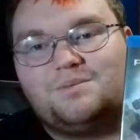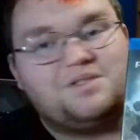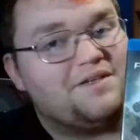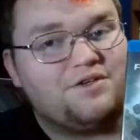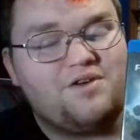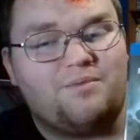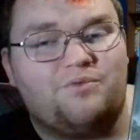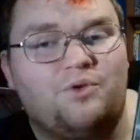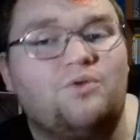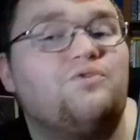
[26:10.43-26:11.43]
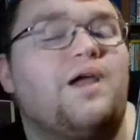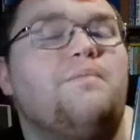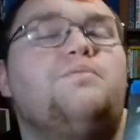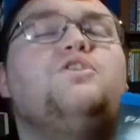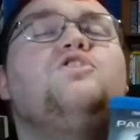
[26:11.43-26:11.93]
Pacific Rim, full
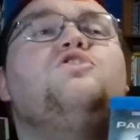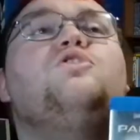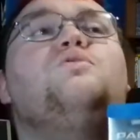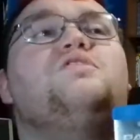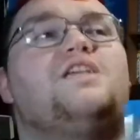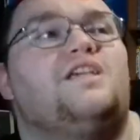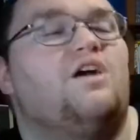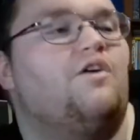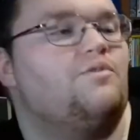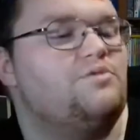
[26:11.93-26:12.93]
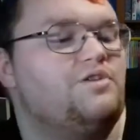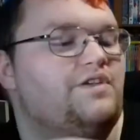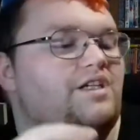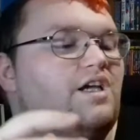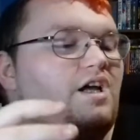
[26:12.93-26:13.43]
frame beauty of a
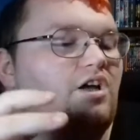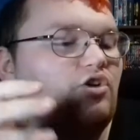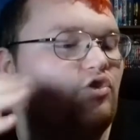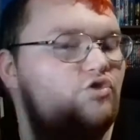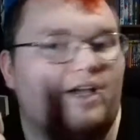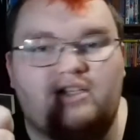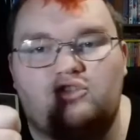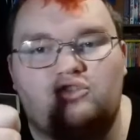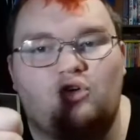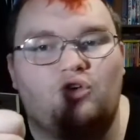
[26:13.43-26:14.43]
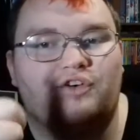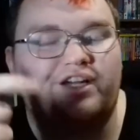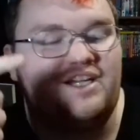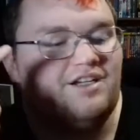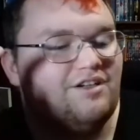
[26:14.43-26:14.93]
movie. Great
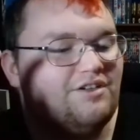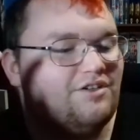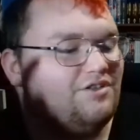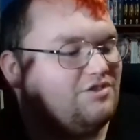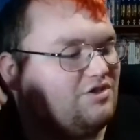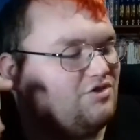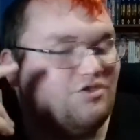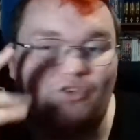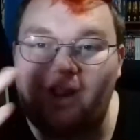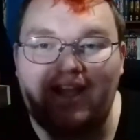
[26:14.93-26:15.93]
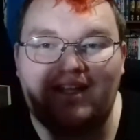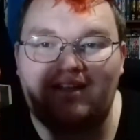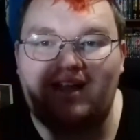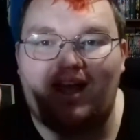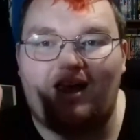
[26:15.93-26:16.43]
story, just great
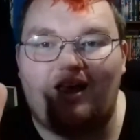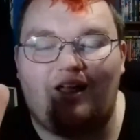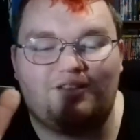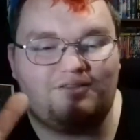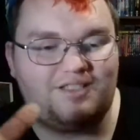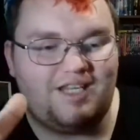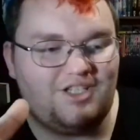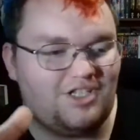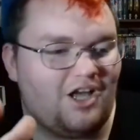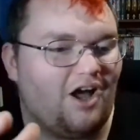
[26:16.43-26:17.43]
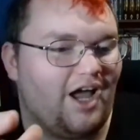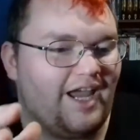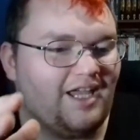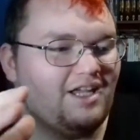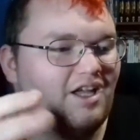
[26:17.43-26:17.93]

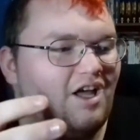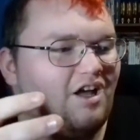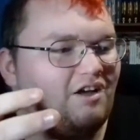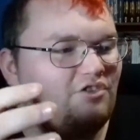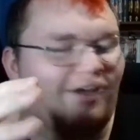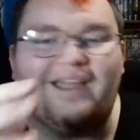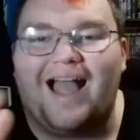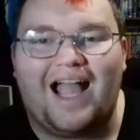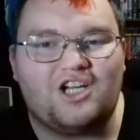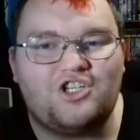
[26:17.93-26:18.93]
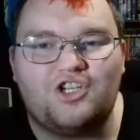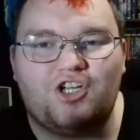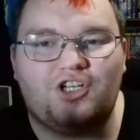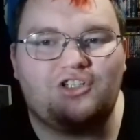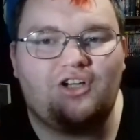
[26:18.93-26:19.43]
CGI, great
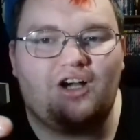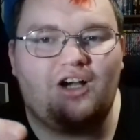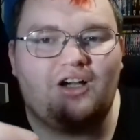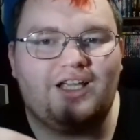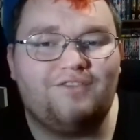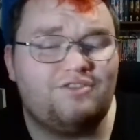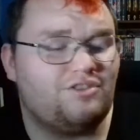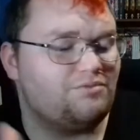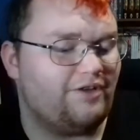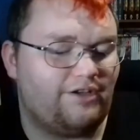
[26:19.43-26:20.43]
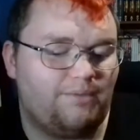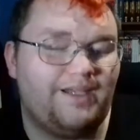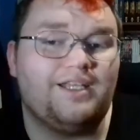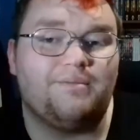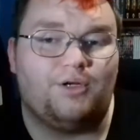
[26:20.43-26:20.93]
action, even some great
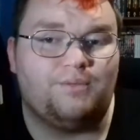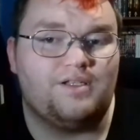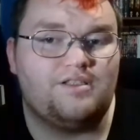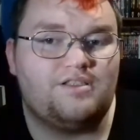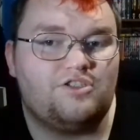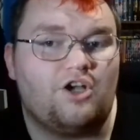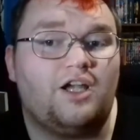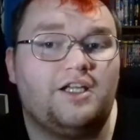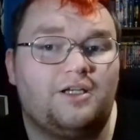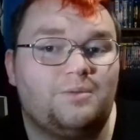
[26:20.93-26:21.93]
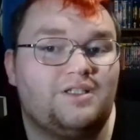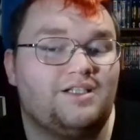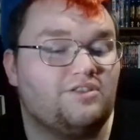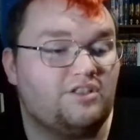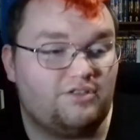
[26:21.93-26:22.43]
comedic moments. Charlie Hunnam
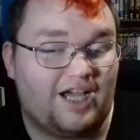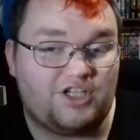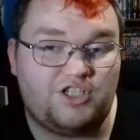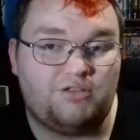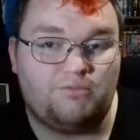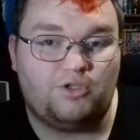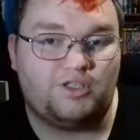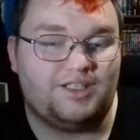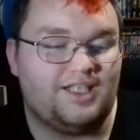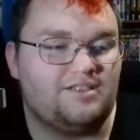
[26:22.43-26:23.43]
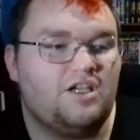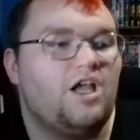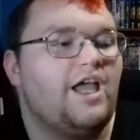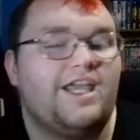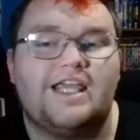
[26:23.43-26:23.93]
is actually good in this.
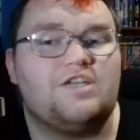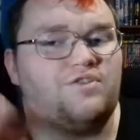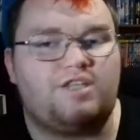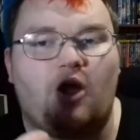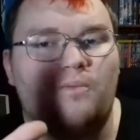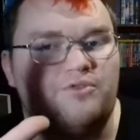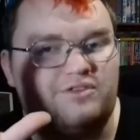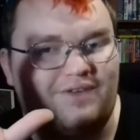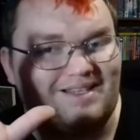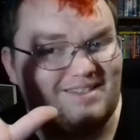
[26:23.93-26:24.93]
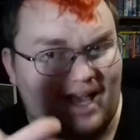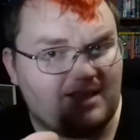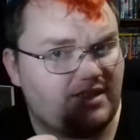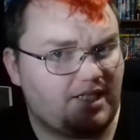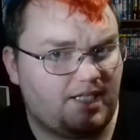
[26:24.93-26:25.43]
Idris Elba is
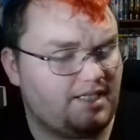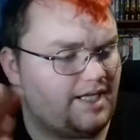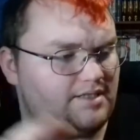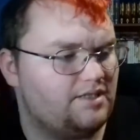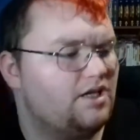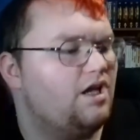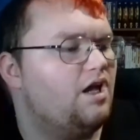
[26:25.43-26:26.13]
fantastic in this.